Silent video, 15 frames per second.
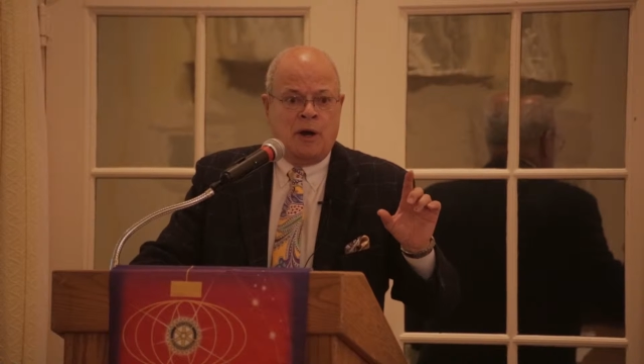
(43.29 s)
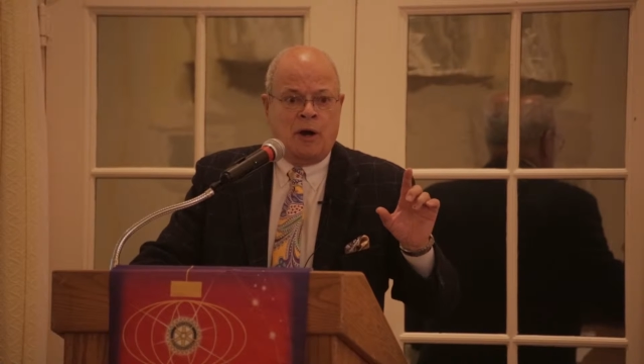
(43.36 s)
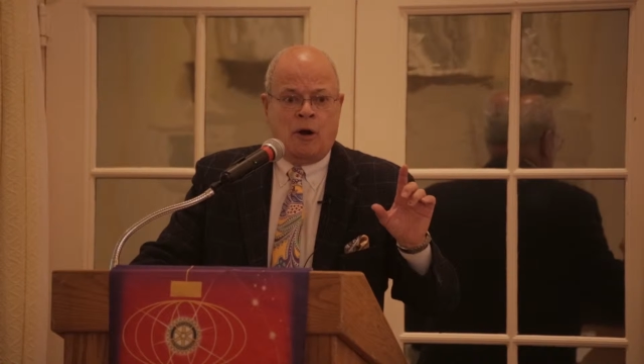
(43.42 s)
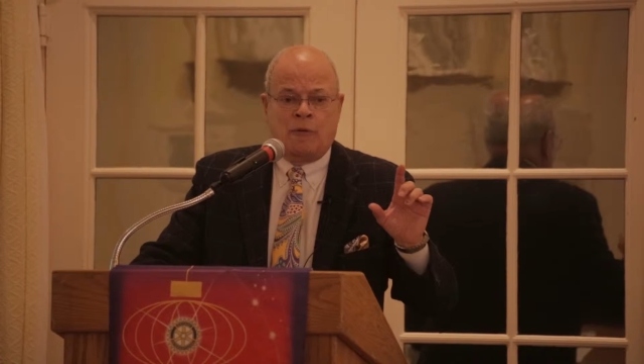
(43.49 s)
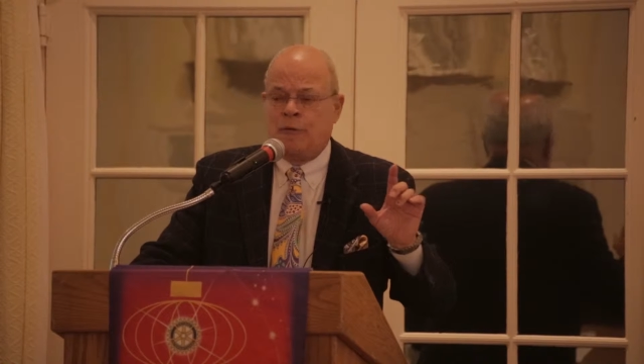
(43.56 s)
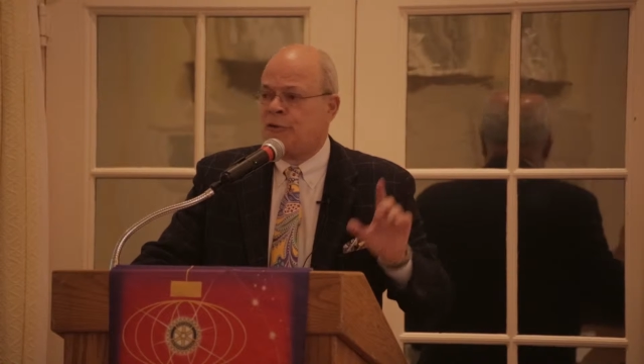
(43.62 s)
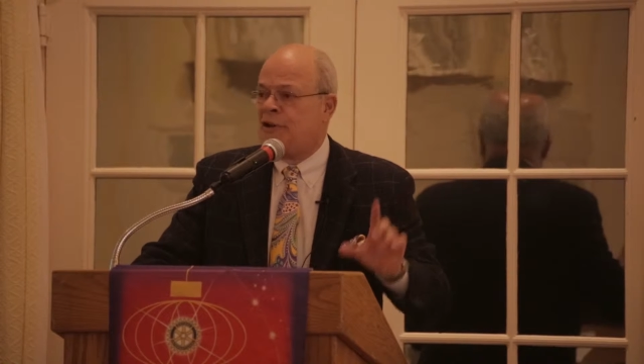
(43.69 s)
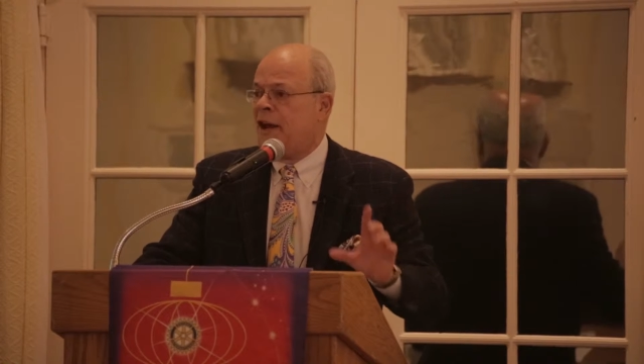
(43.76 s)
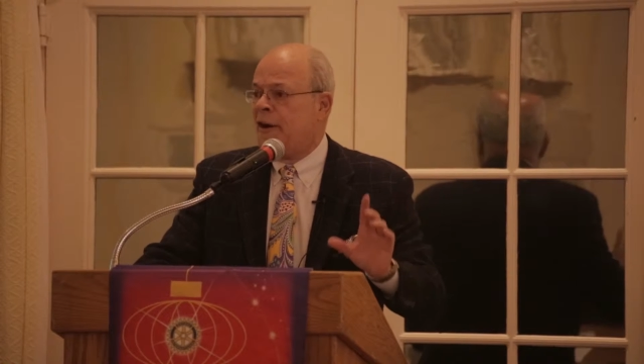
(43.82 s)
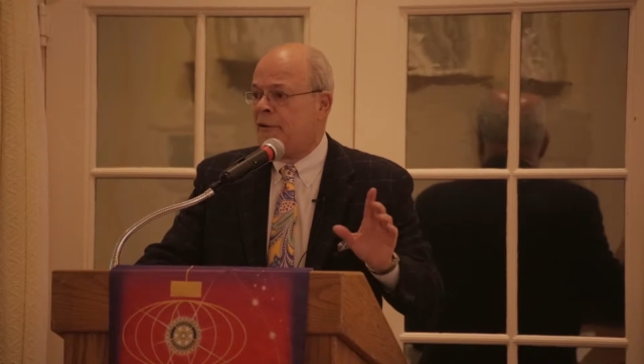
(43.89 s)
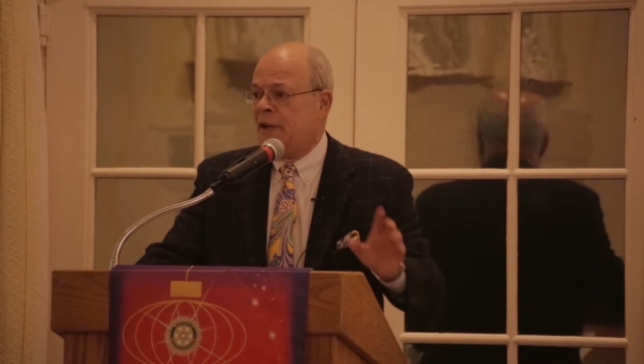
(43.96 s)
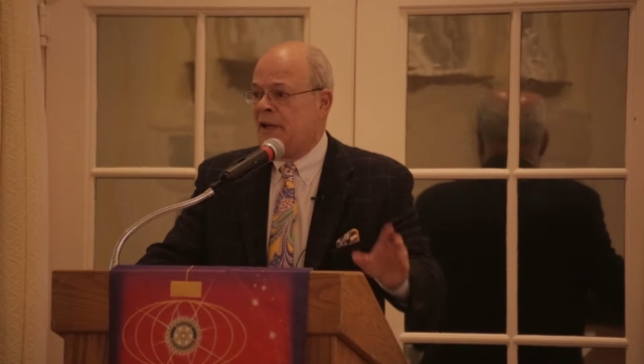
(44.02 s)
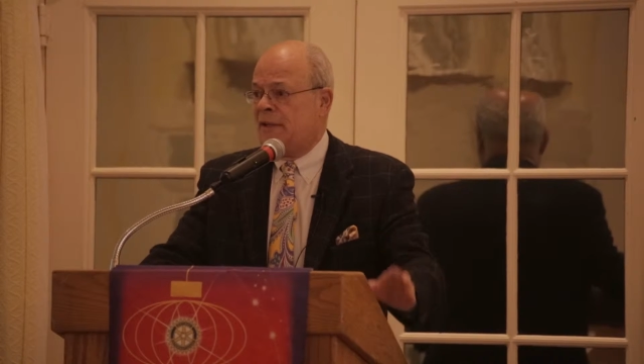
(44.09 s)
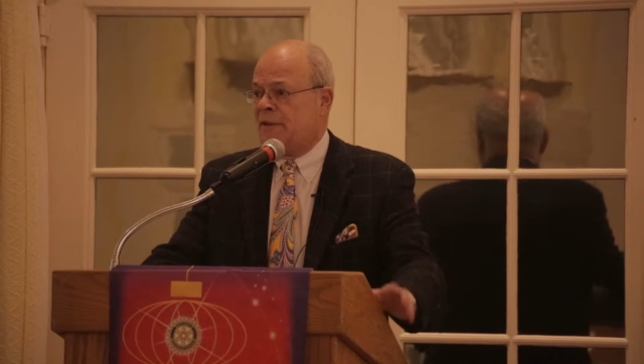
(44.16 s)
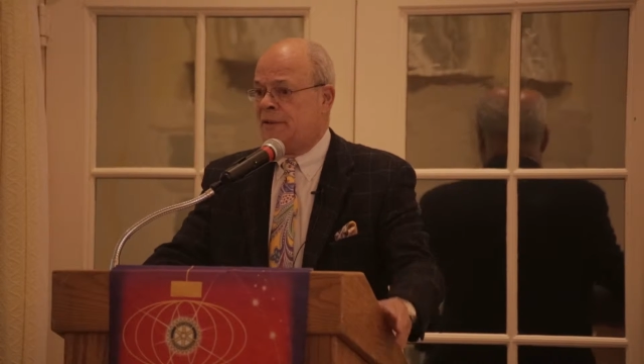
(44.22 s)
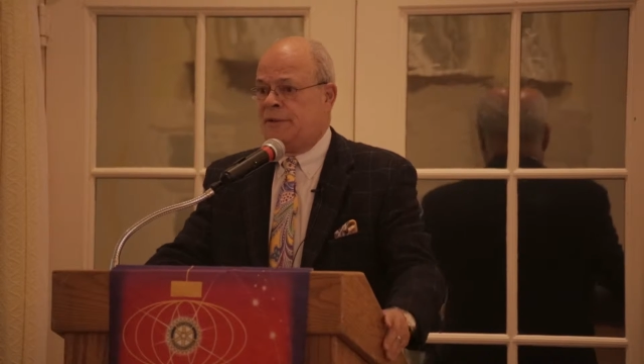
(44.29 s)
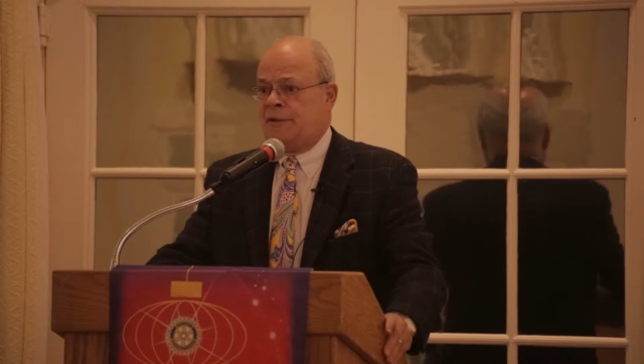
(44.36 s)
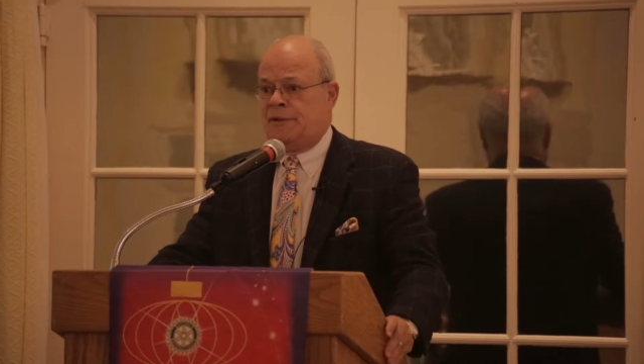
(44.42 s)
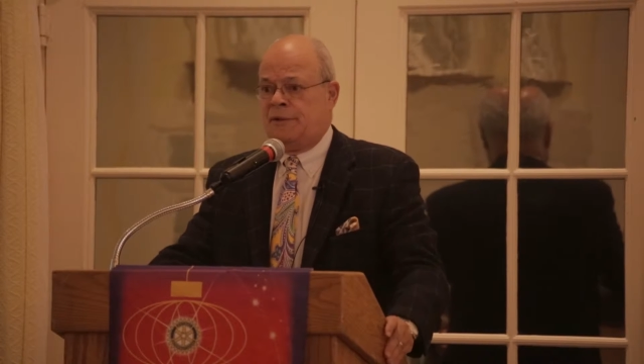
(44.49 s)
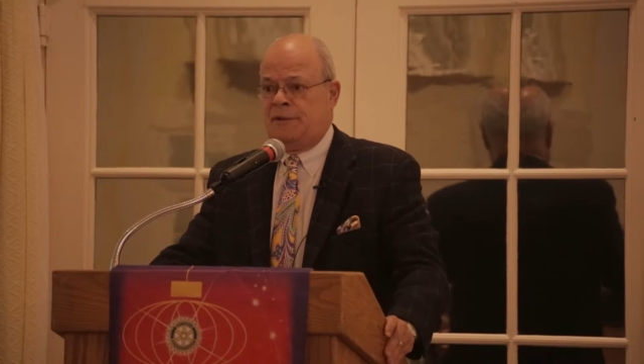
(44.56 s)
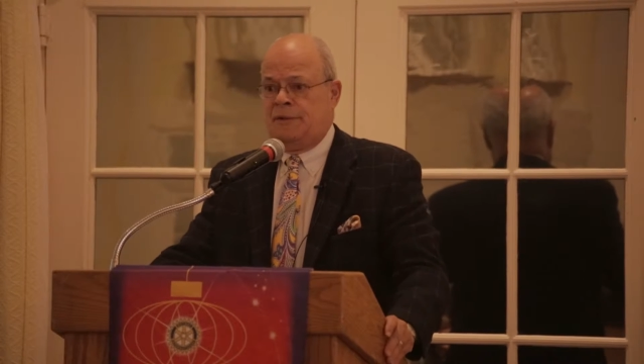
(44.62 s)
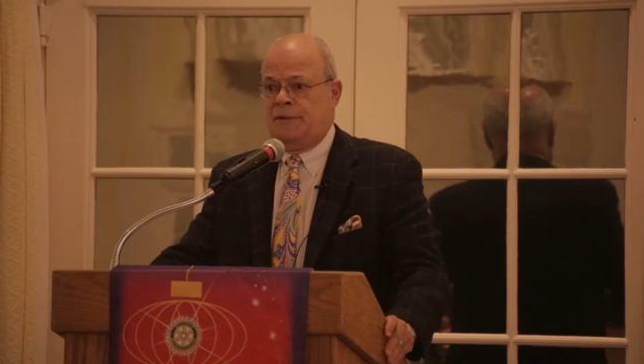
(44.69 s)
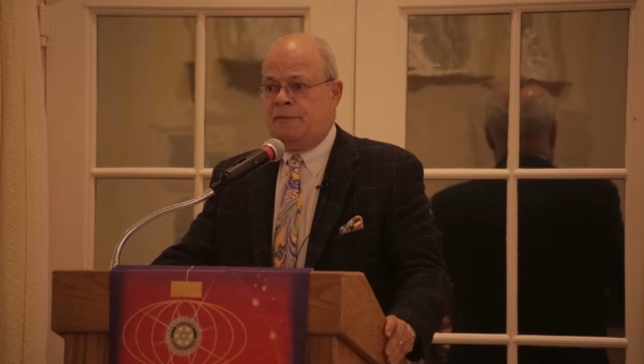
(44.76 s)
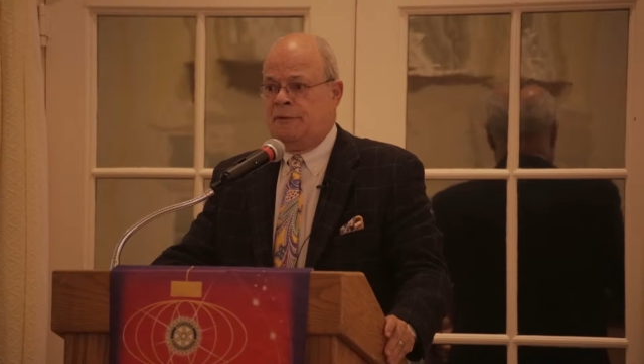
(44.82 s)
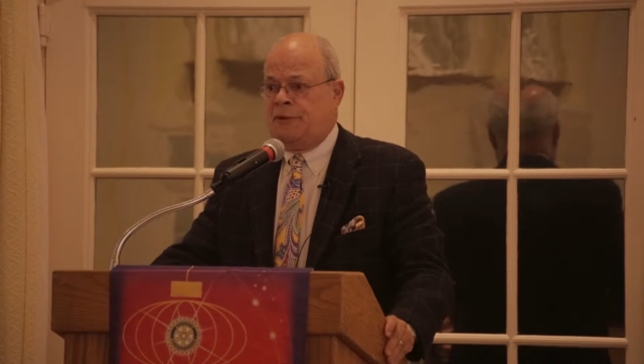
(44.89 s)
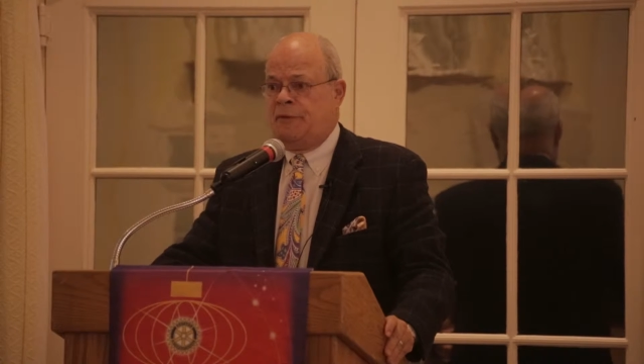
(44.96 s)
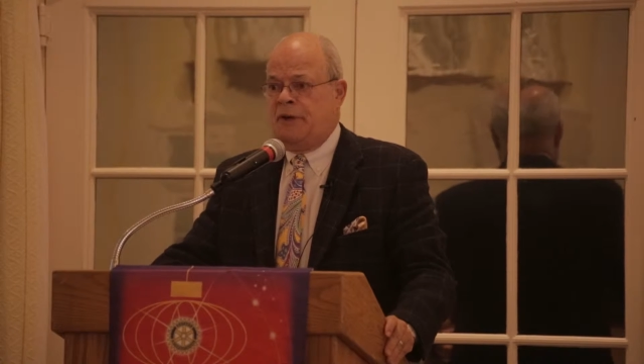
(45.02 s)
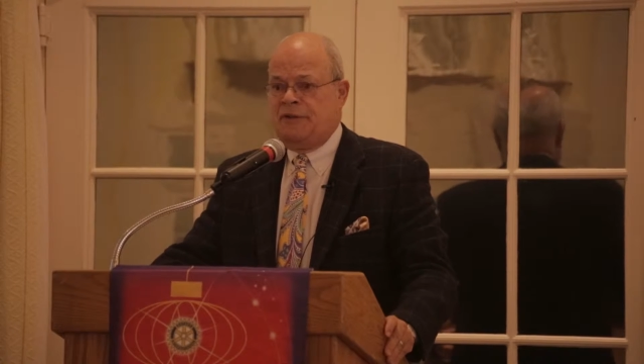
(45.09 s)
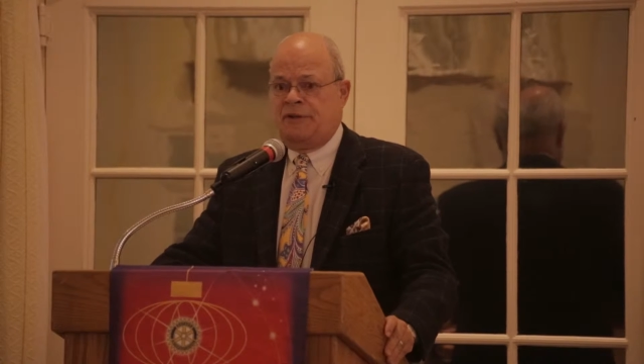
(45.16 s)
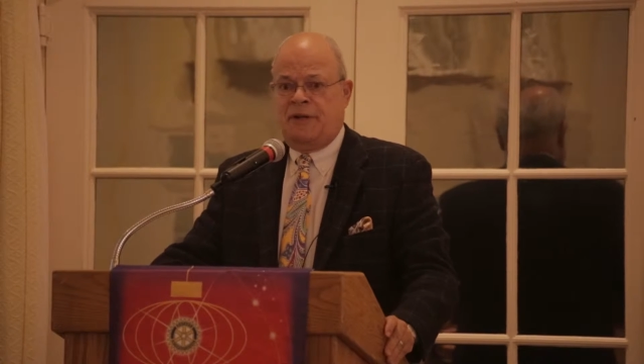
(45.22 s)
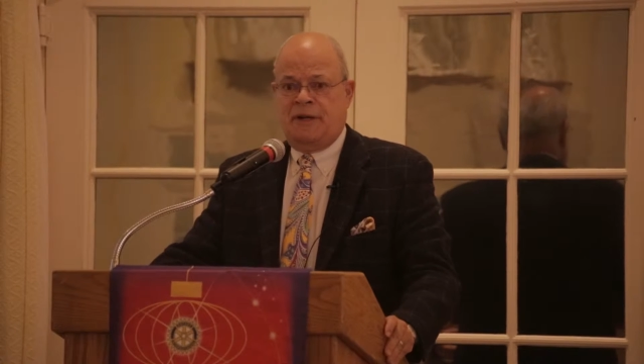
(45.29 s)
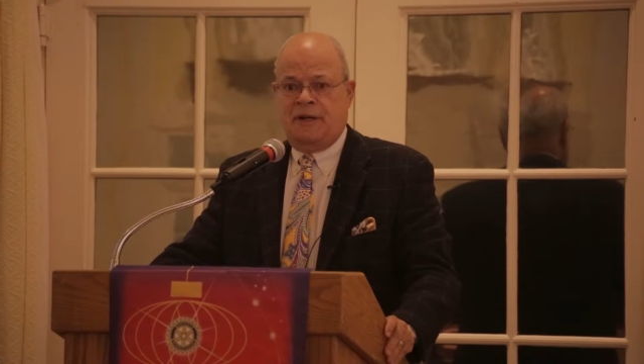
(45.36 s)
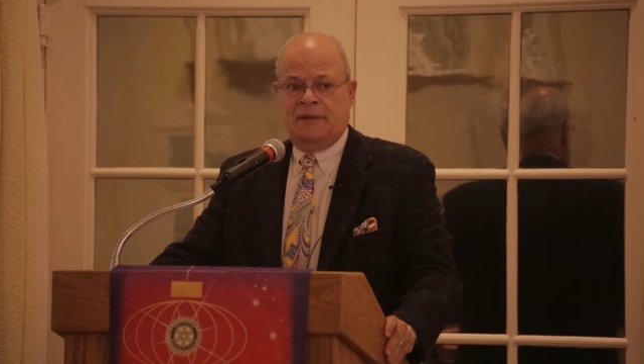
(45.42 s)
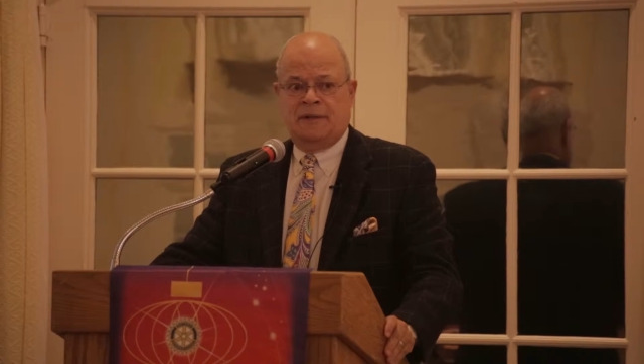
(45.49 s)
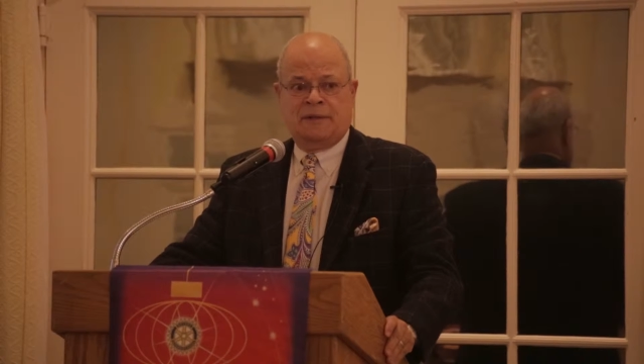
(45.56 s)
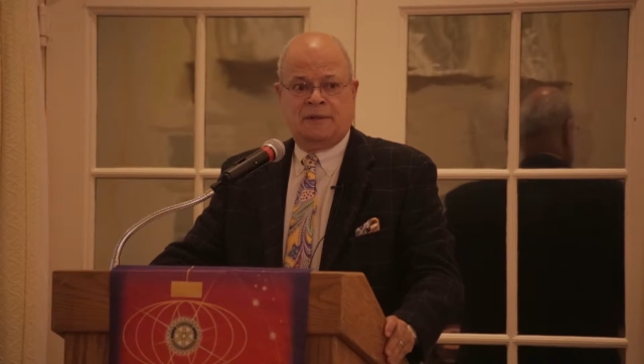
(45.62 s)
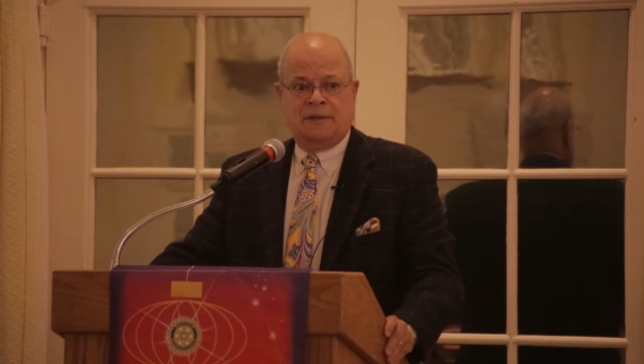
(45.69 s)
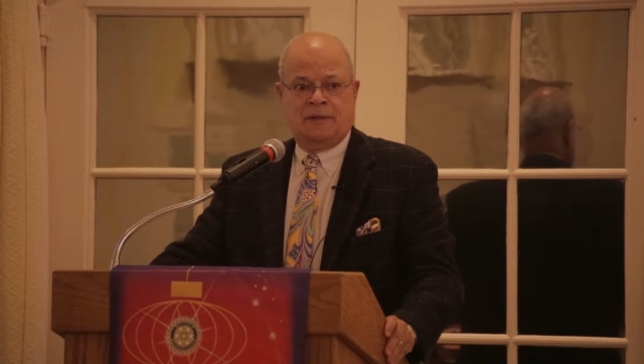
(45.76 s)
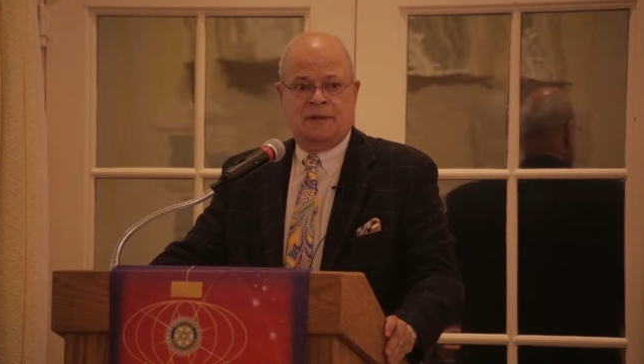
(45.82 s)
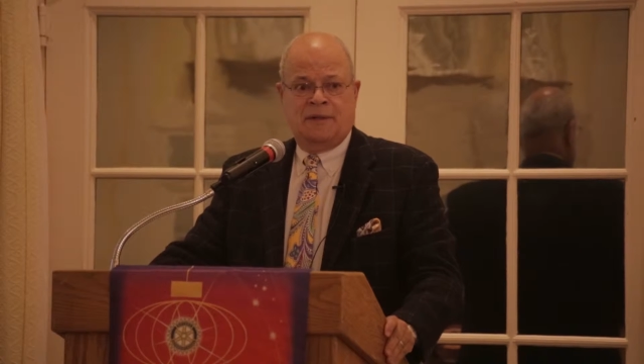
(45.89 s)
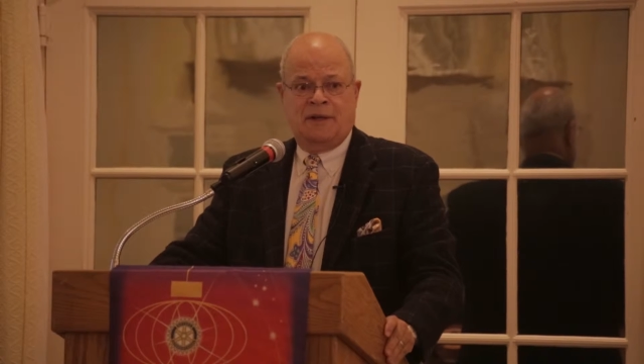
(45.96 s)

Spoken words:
are Rotarians. Would you raise your hands?